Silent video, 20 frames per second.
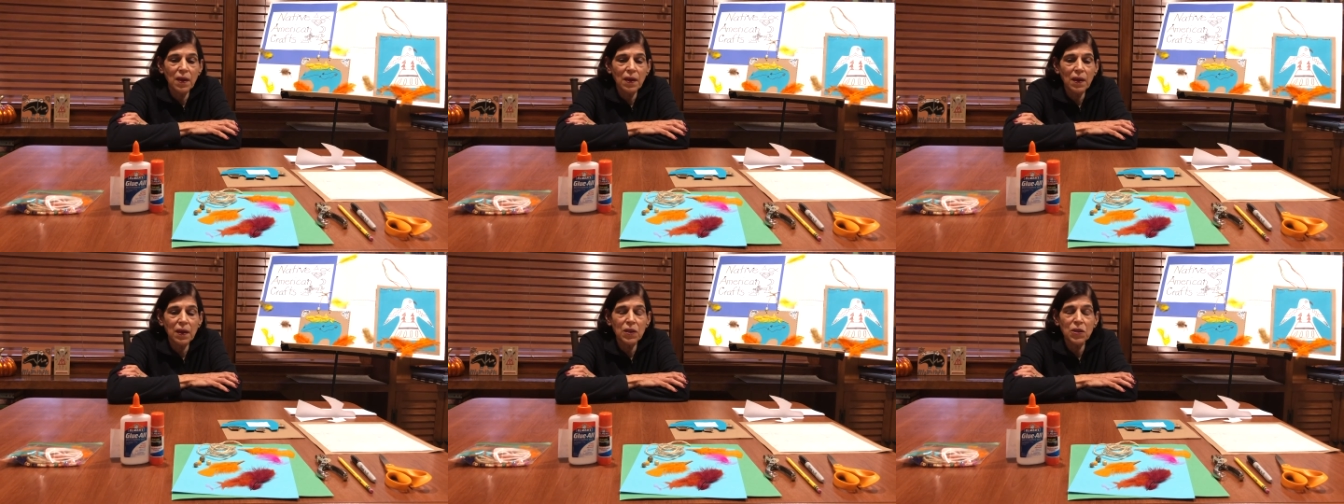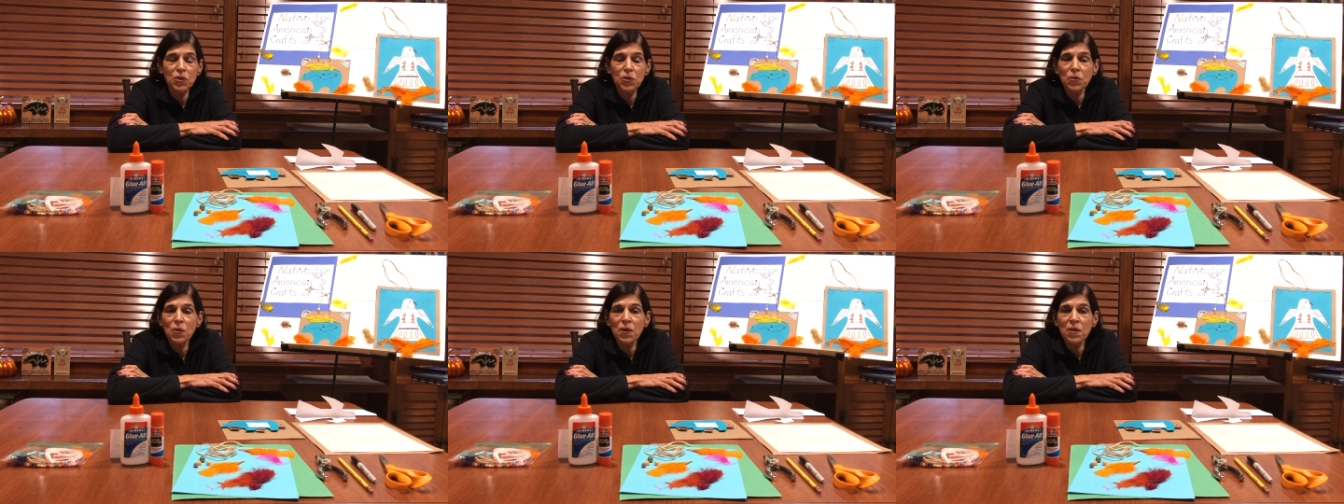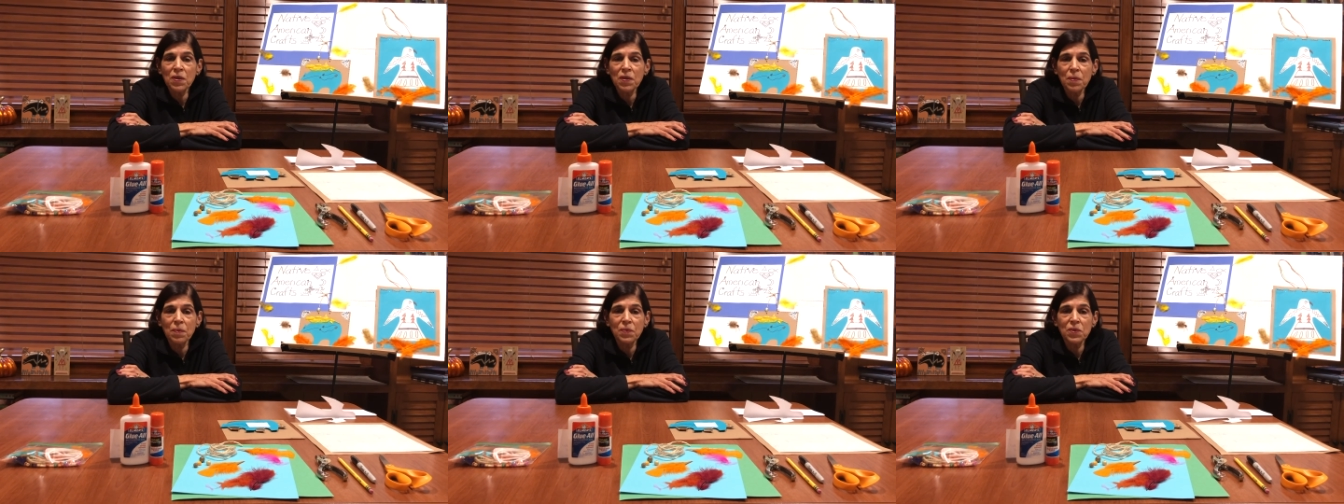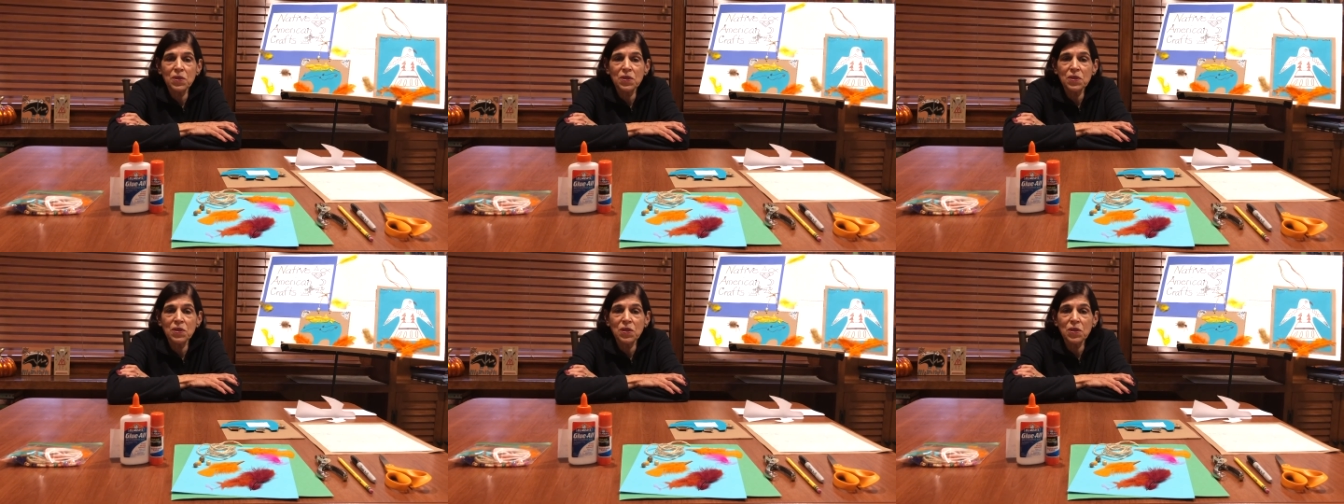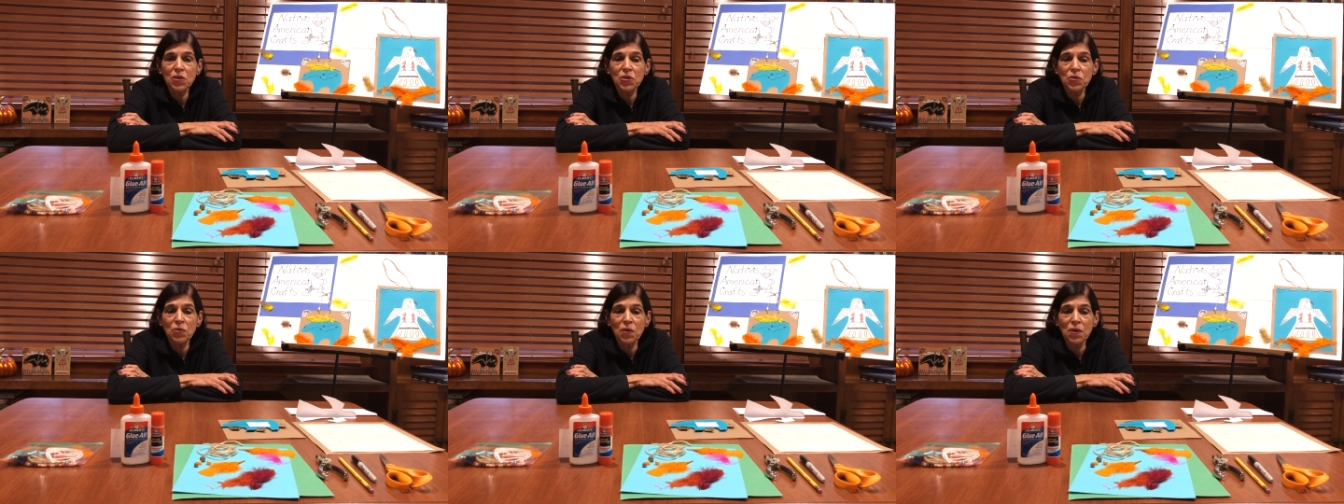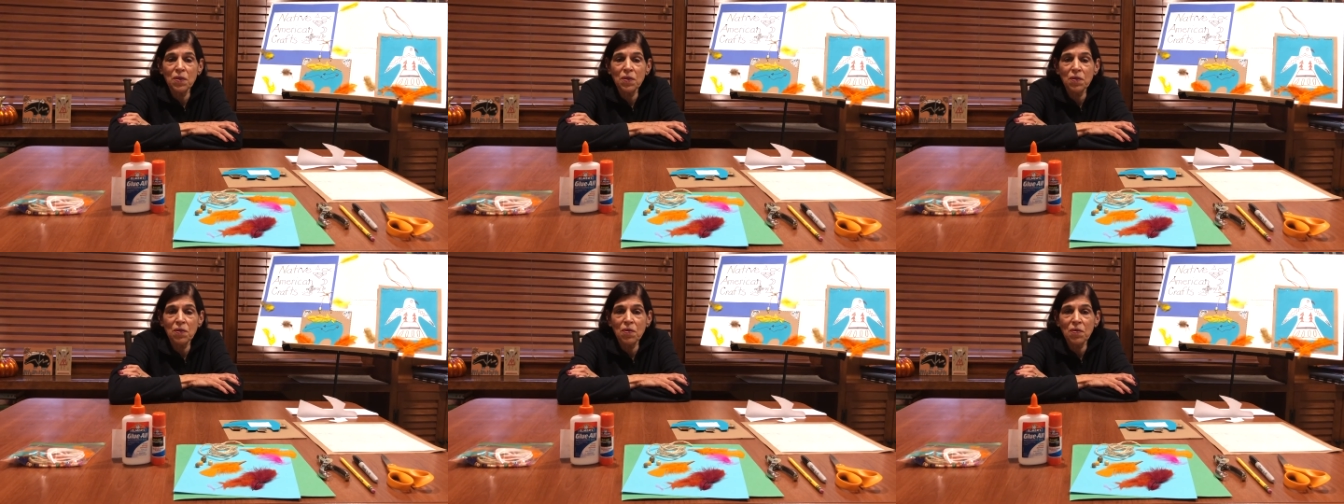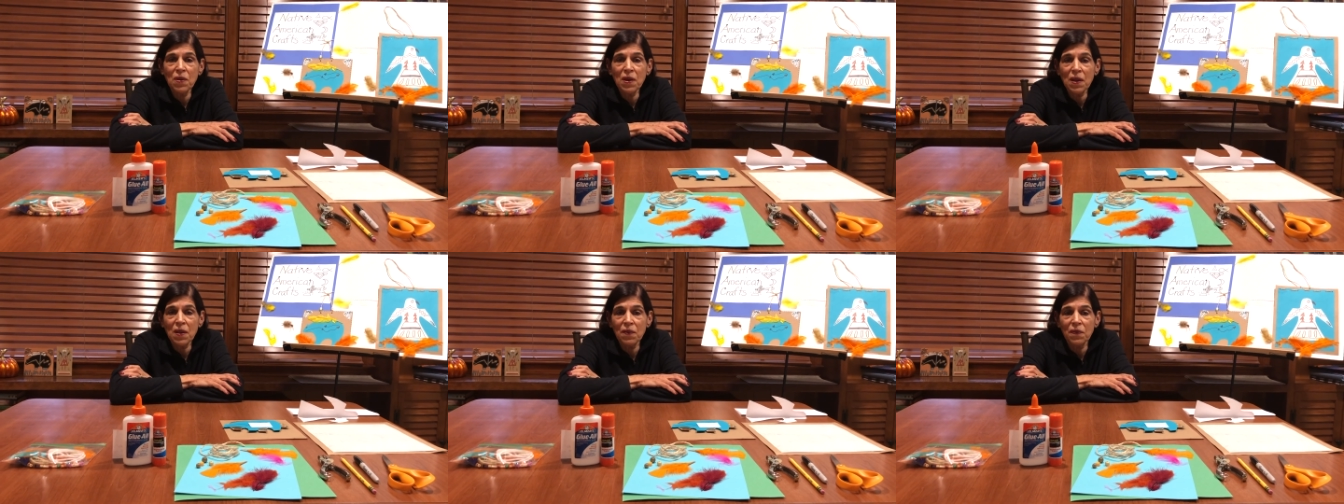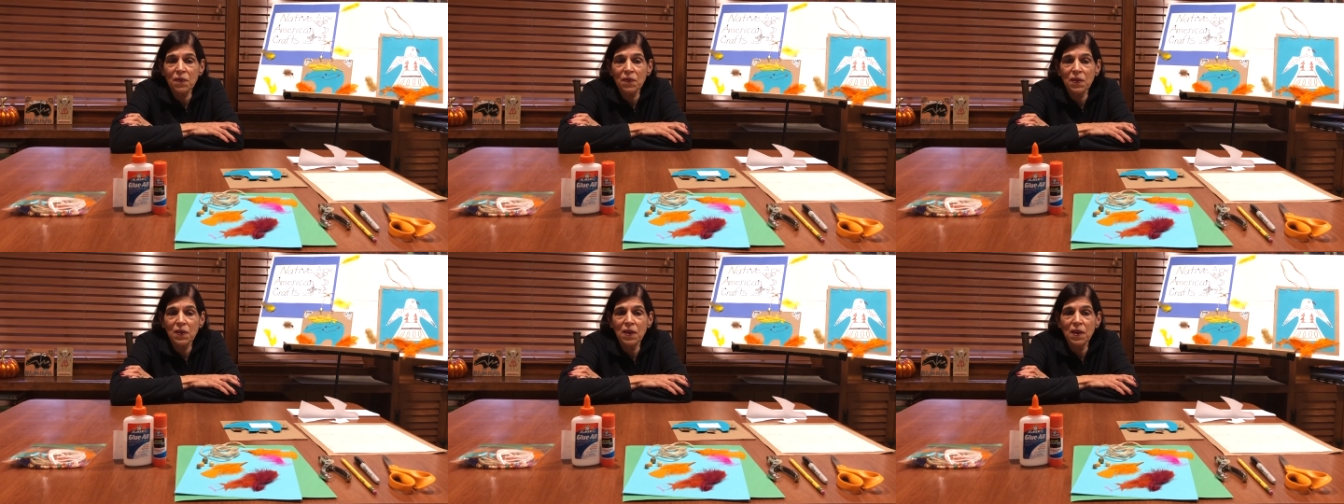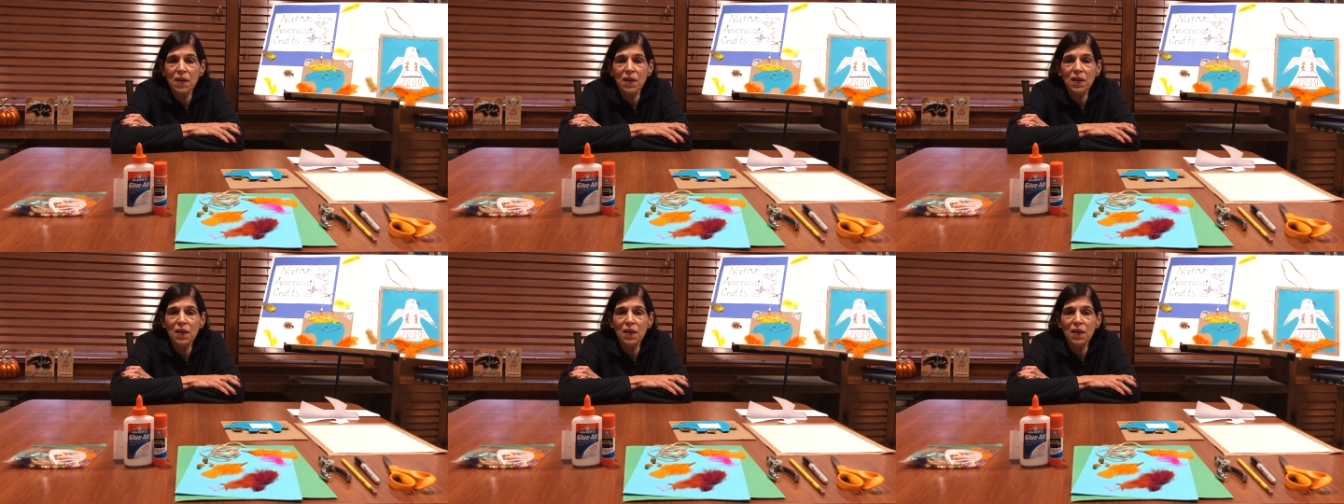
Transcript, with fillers: enjoy them. Just enjoy the craft.